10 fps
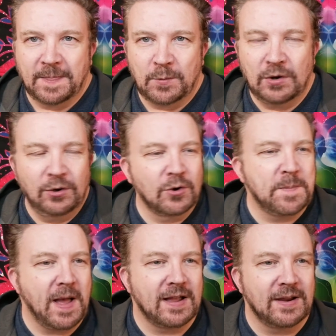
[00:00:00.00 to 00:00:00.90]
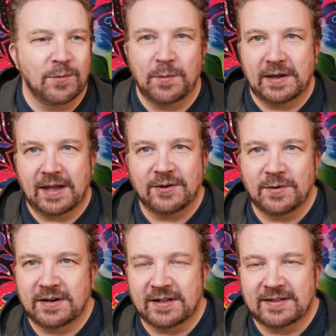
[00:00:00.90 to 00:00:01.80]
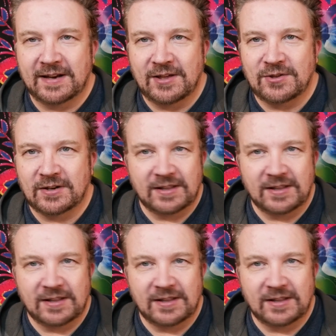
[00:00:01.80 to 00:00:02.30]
we'll look back at when we get to our destination.